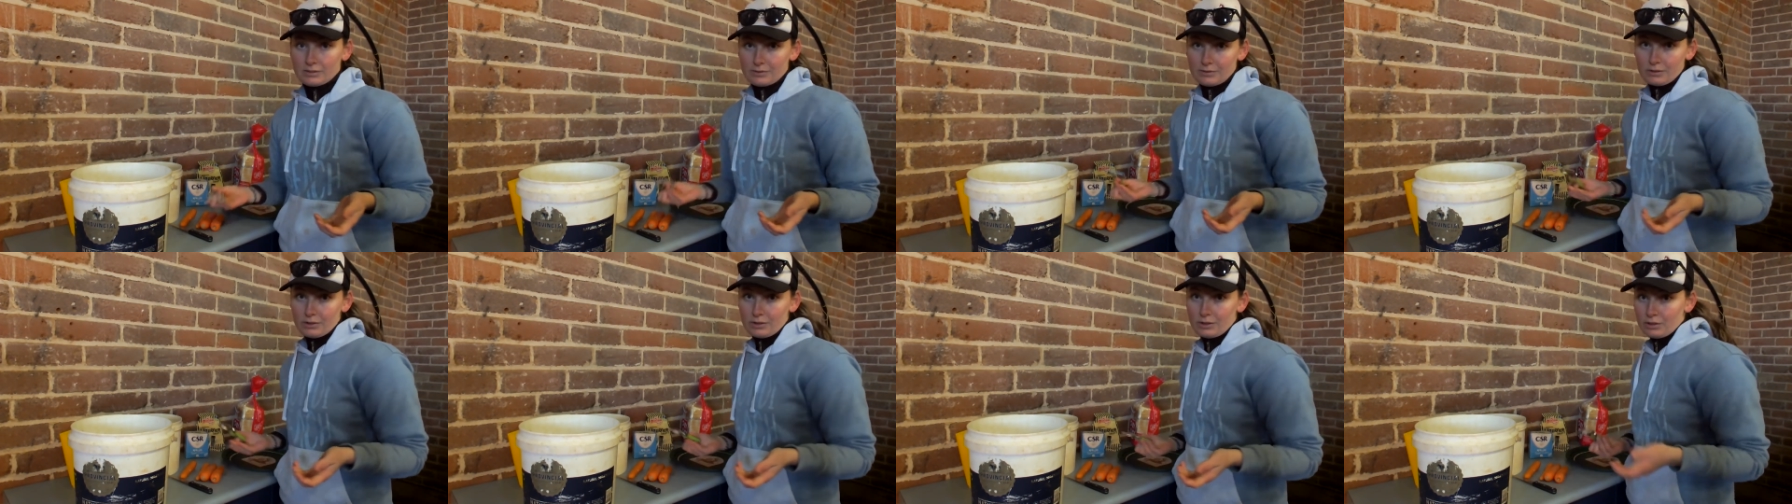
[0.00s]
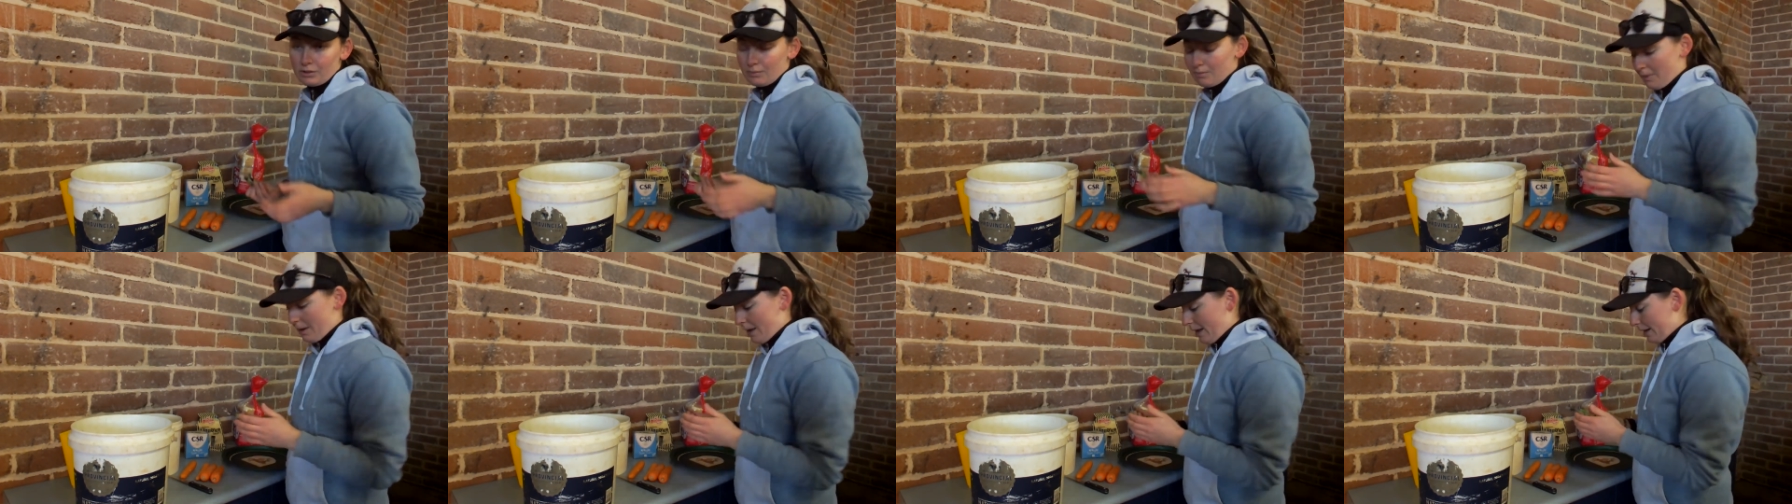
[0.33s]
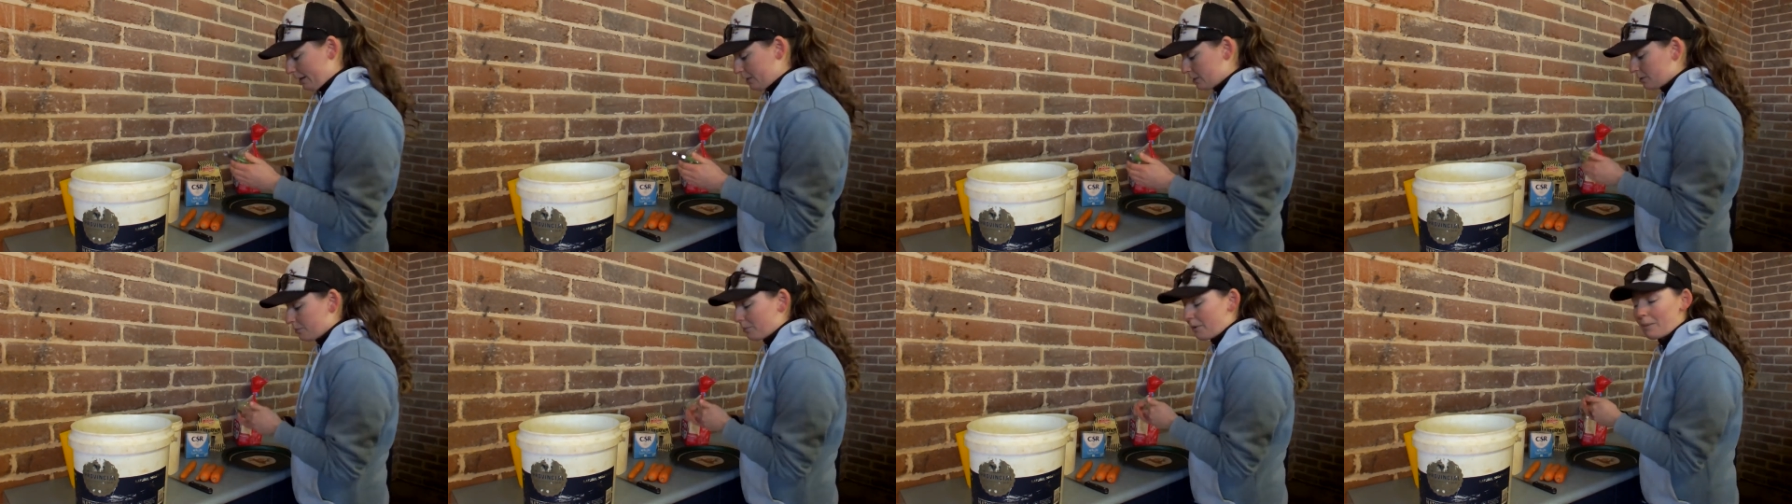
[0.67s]
for
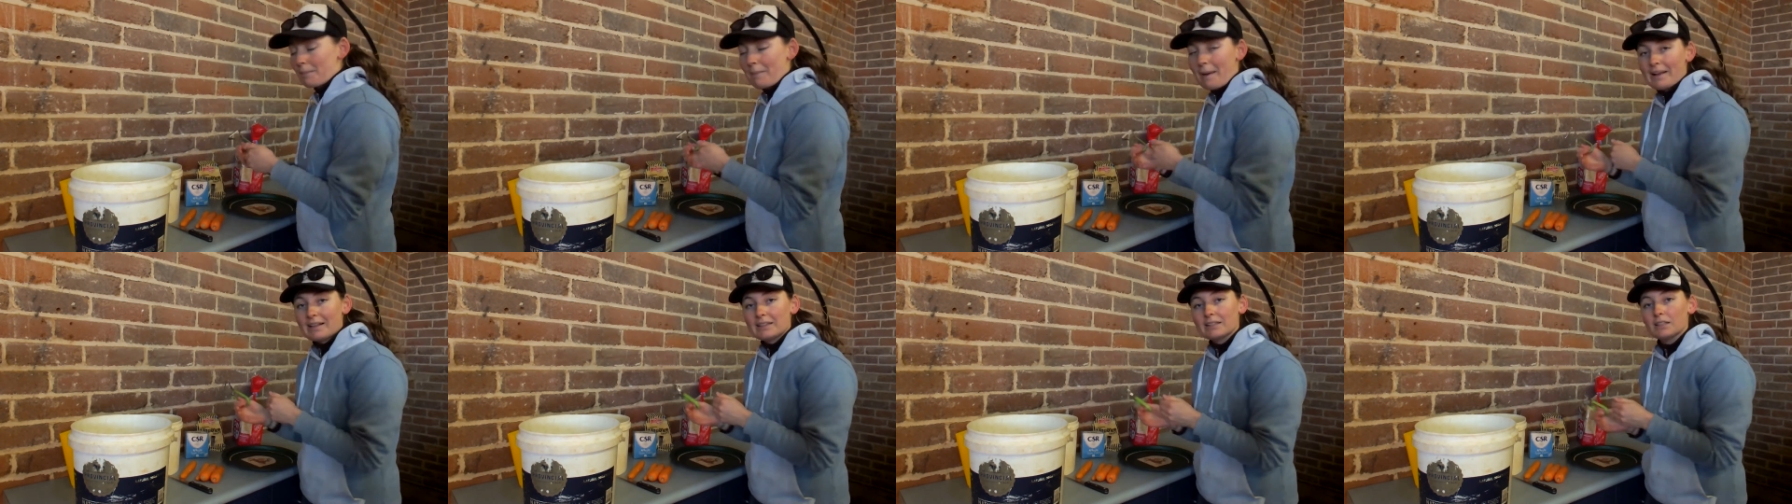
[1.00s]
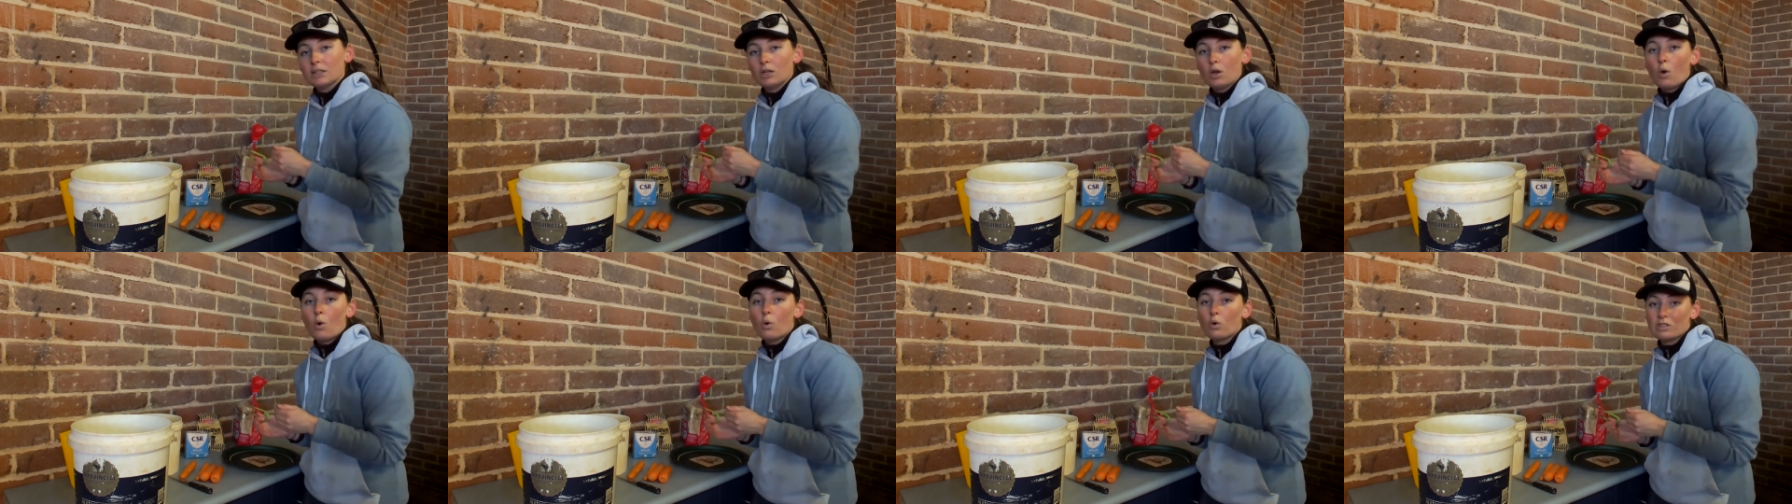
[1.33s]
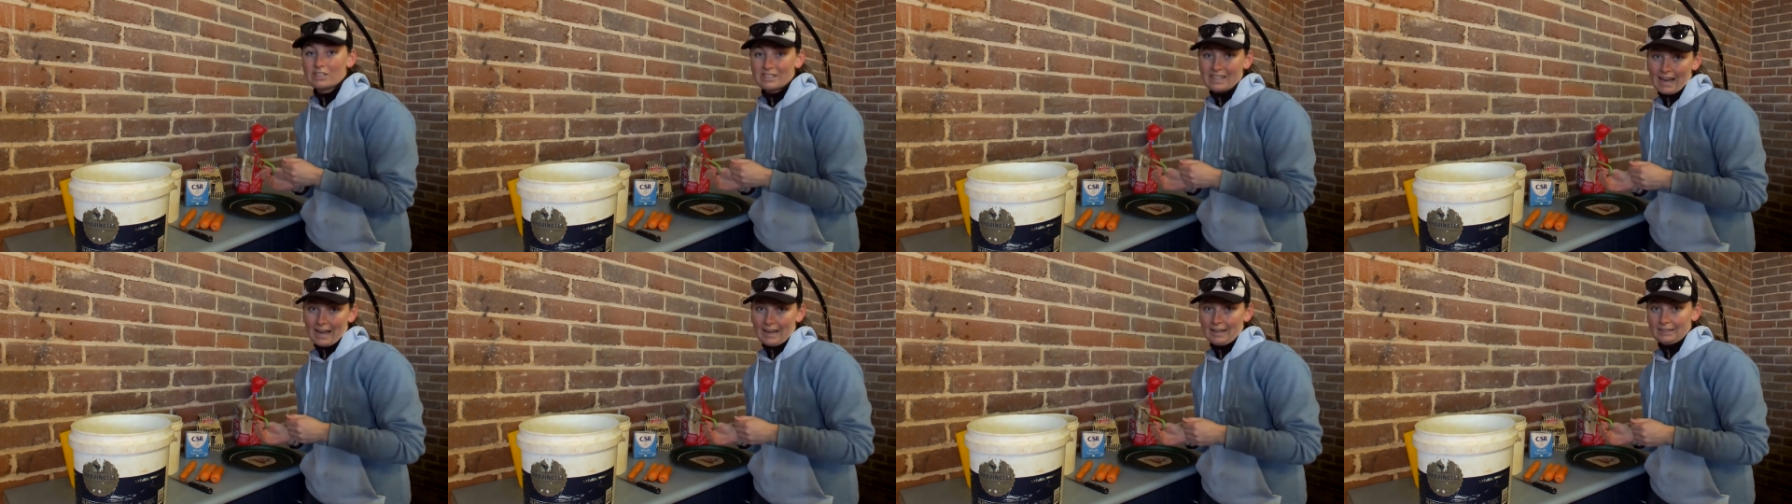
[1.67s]
because I'm going to make little
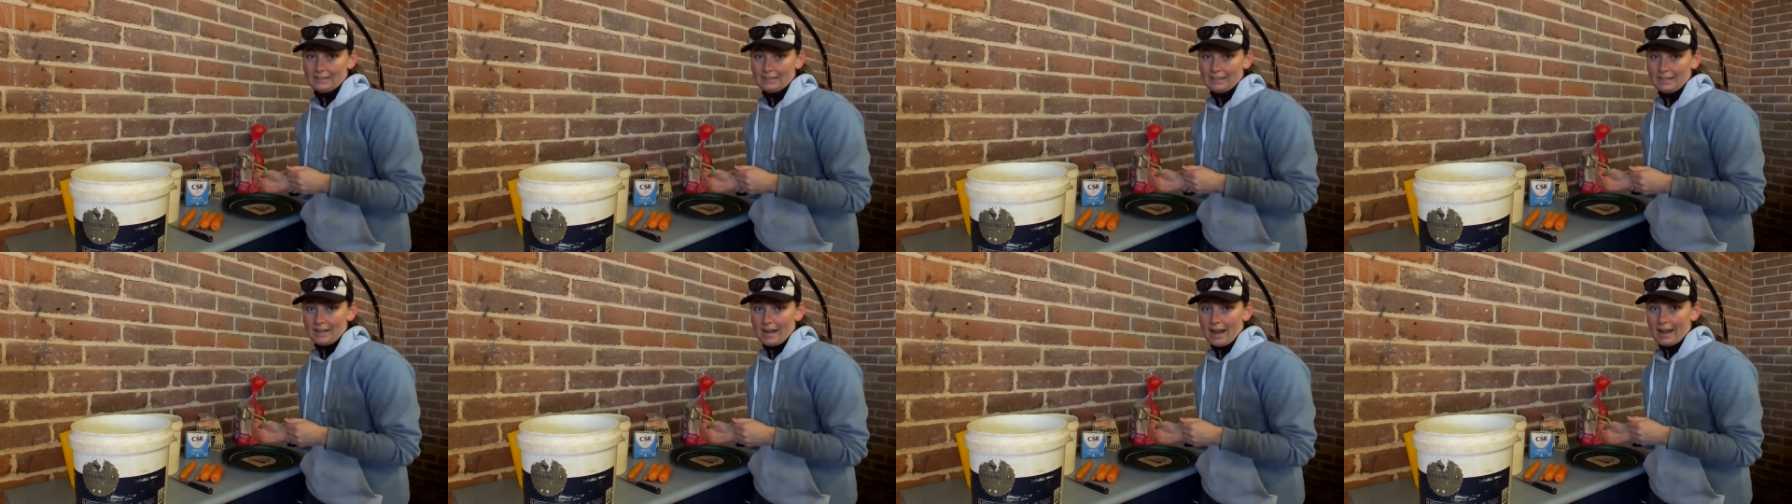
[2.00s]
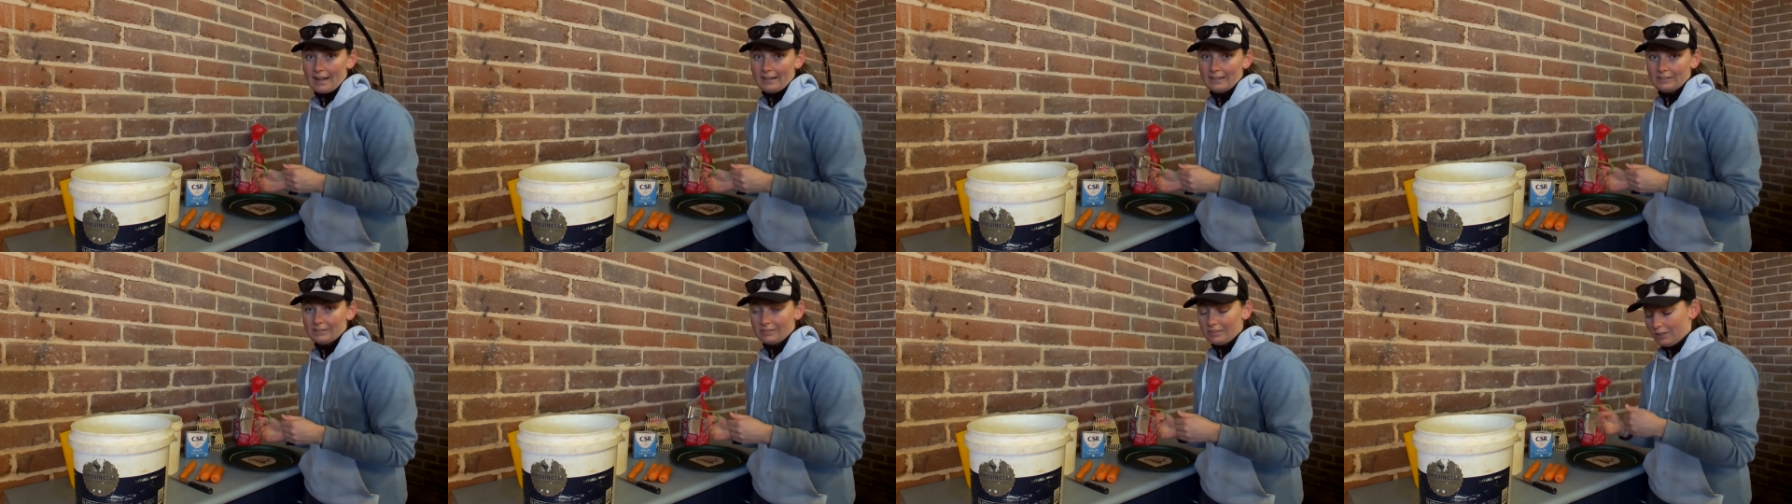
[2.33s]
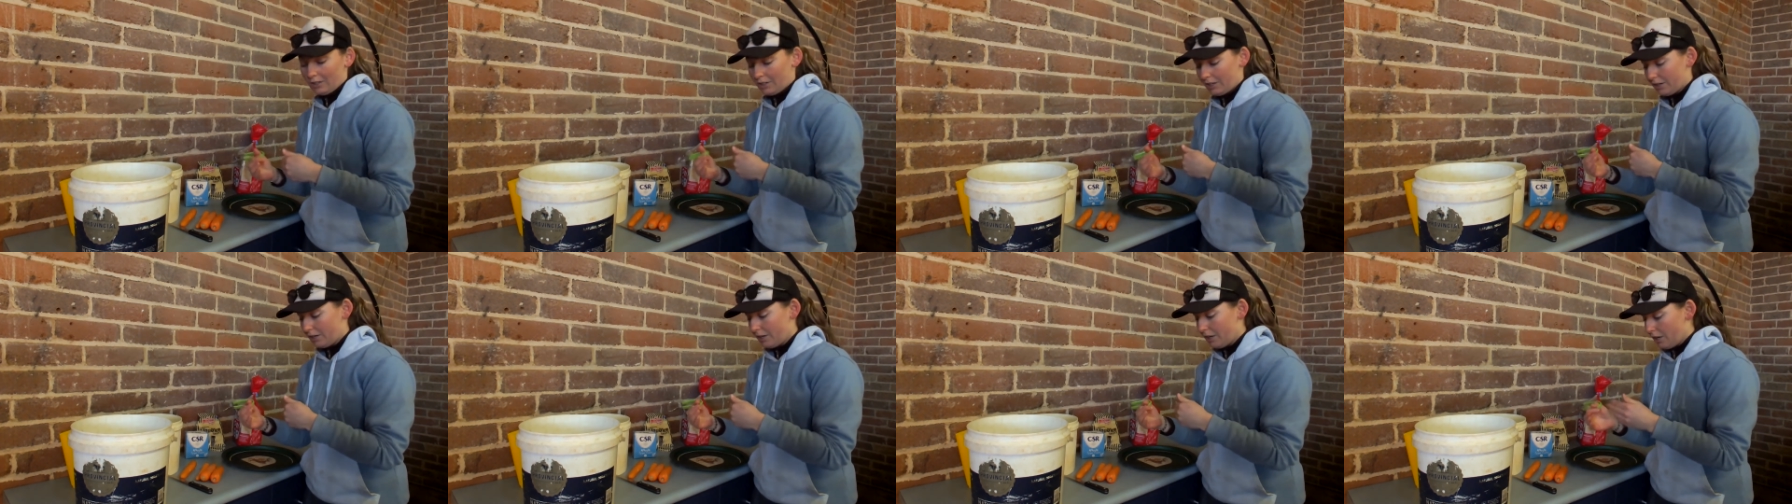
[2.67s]
horse cakes today in this
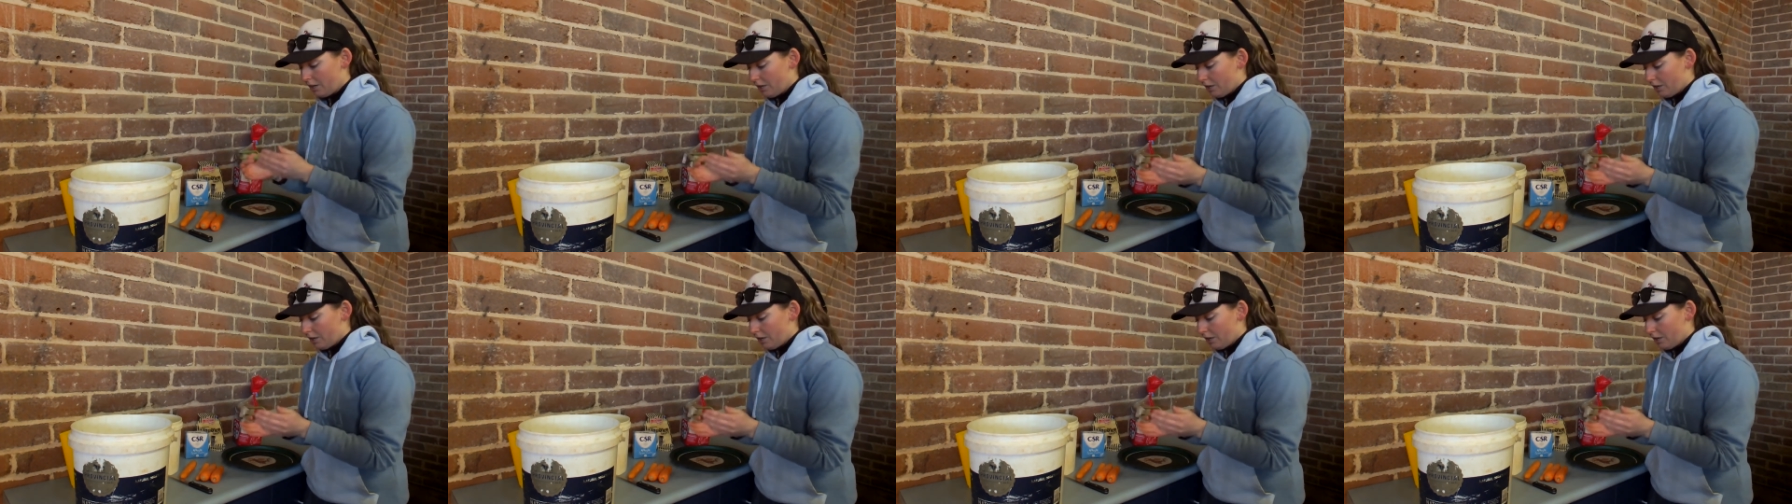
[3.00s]
video,